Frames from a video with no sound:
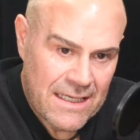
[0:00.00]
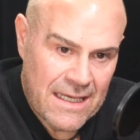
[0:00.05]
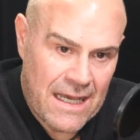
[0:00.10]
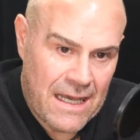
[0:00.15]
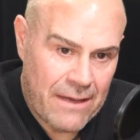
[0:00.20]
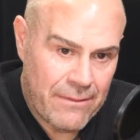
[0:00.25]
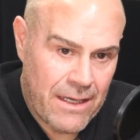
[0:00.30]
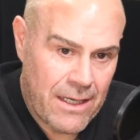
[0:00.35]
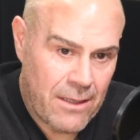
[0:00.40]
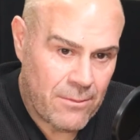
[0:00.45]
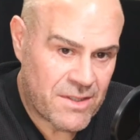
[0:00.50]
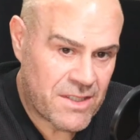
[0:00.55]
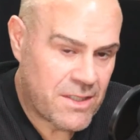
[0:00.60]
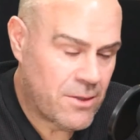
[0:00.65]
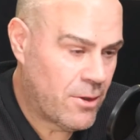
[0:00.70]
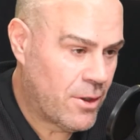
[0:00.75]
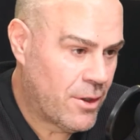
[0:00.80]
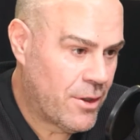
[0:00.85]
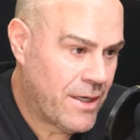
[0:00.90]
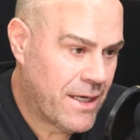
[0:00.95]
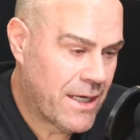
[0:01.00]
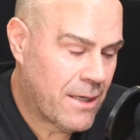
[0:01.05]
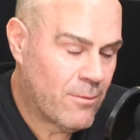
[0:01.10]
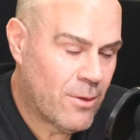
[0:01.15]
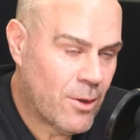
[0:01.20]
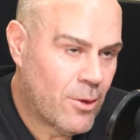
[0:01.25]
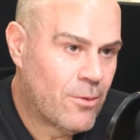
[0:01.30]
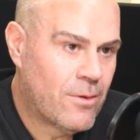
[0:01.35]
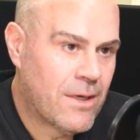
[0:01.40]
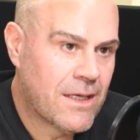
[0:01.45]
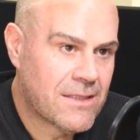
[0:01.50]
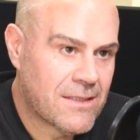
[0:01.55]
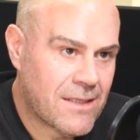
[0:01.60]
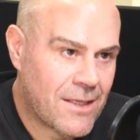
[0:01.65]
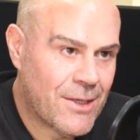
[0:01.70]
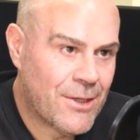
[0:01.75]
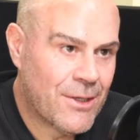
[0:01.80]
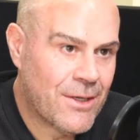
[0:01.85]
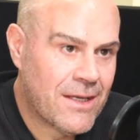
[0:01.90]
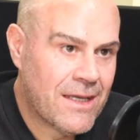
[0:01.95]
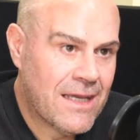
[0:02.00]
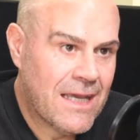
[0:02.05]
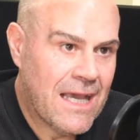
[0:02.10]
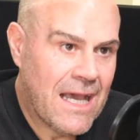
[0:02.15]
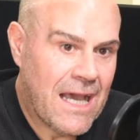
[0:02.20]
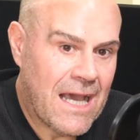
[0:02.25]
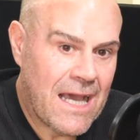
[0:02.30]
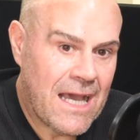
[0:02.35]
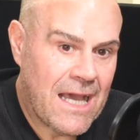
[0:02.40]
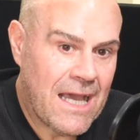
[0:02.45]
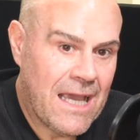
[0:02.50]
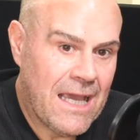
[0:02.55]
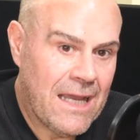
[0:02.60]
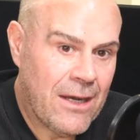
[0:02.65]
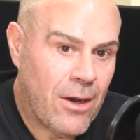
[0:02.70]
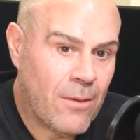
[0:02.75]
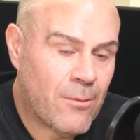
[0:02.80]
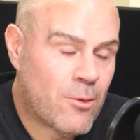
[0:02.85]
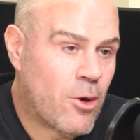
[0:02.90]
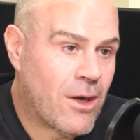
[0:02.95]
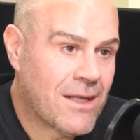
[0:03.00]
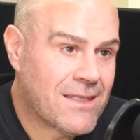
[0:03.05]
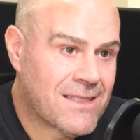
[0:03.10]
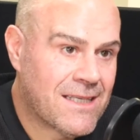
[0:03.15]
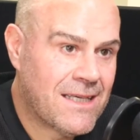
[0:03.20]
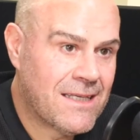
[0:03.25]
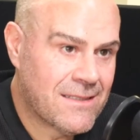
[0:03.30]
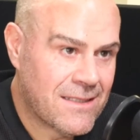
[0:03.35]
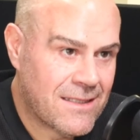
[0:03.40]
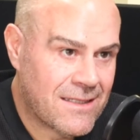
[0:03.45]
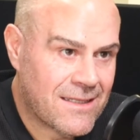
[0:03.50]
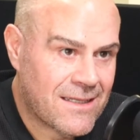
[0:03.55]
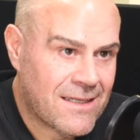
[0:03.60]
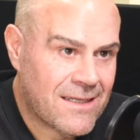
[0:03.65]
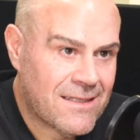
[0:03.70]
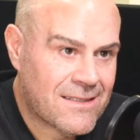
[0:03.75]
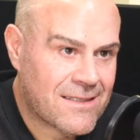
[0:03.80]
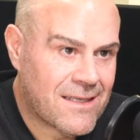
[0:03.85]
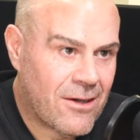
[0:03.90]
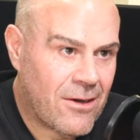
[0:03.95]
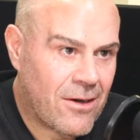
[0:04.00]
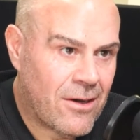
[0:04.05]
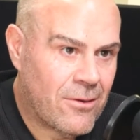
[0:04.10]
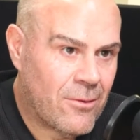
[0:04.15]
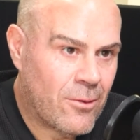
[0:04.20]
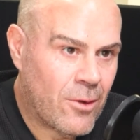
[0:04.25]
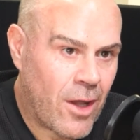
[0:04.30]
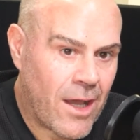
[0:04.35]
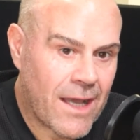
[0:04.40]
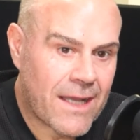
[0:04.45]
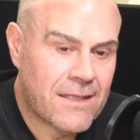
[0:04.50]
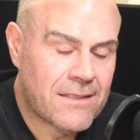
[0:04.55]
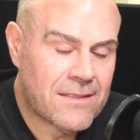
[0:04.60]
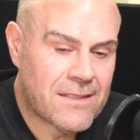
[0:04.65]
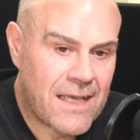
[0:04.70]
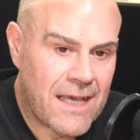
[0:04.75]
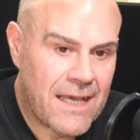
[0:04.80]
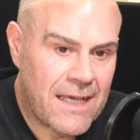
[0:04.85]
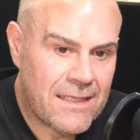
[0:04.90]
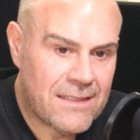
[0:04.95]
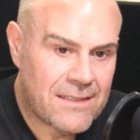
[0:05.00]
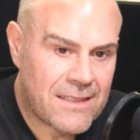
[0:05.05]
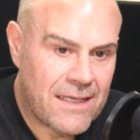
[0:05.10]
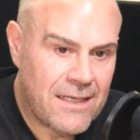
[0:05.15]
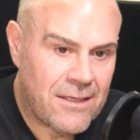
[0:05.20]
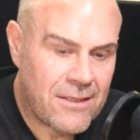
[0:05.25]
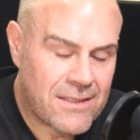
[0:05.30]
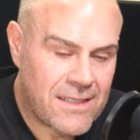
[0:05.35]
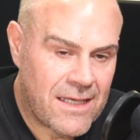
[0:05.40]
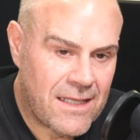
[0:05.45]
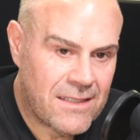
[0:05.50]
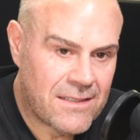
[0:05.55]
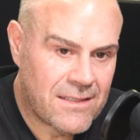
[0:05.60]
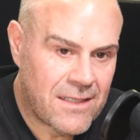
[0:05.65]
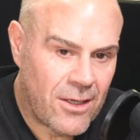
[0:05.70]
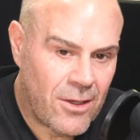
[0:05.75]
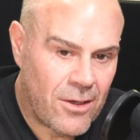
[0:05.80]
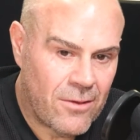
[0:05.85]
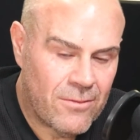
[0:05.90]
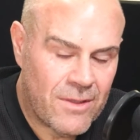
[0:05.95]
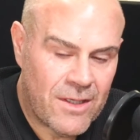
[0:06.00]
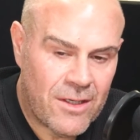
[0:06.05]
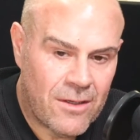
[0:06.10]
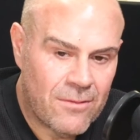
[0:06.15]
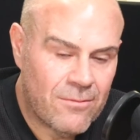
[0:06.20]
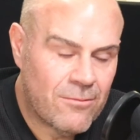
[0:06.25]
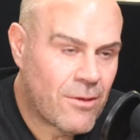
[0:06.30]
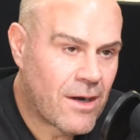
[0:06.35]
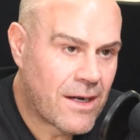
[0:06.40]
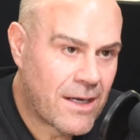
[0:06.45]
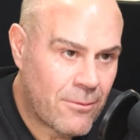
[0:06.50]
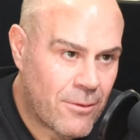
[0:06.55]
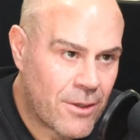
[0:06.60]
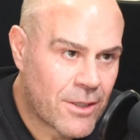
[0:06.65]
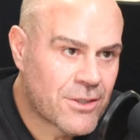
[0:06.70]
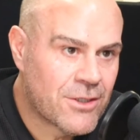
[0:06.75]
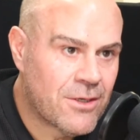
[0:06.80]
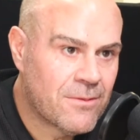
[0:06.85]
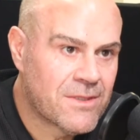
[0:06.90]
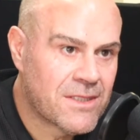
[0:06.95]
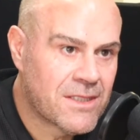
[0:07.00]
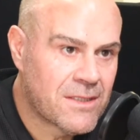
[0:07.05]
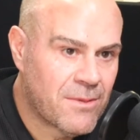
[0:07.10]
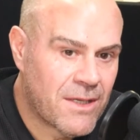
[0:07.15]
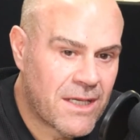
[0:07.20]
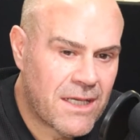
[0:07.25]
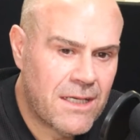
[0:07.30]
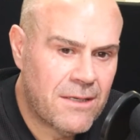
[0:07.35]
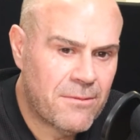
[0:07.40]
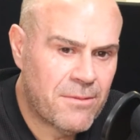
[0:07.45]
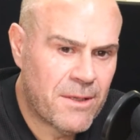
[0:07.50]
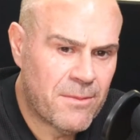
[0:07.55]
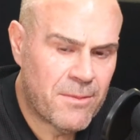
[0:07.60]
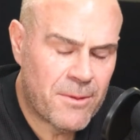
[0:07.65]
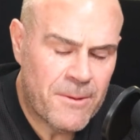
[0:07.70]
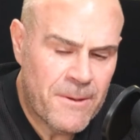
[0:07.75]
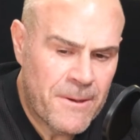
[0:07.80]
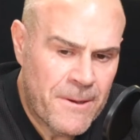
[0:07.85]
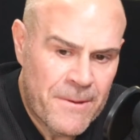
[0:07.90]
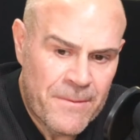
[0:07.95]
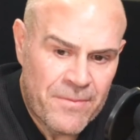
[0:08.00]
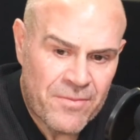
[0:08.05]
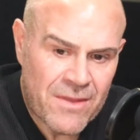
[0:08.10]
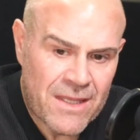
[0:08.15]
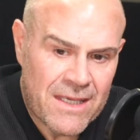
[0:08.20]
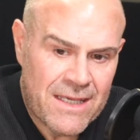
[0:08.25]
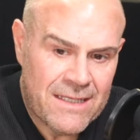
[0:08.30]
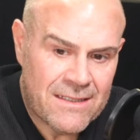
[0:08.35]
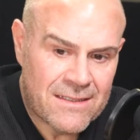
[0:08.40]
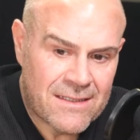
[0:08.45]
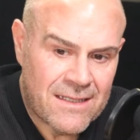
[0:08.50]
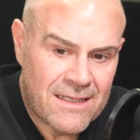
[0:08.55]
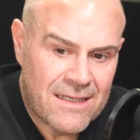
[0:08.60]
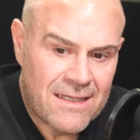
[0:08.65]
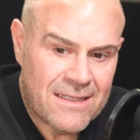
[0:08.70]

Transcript: and I'm still learning and will always learn. And I'm quite seasoned. So all I can say is, and I say this a lot when I'm running workshops and speaking to people, is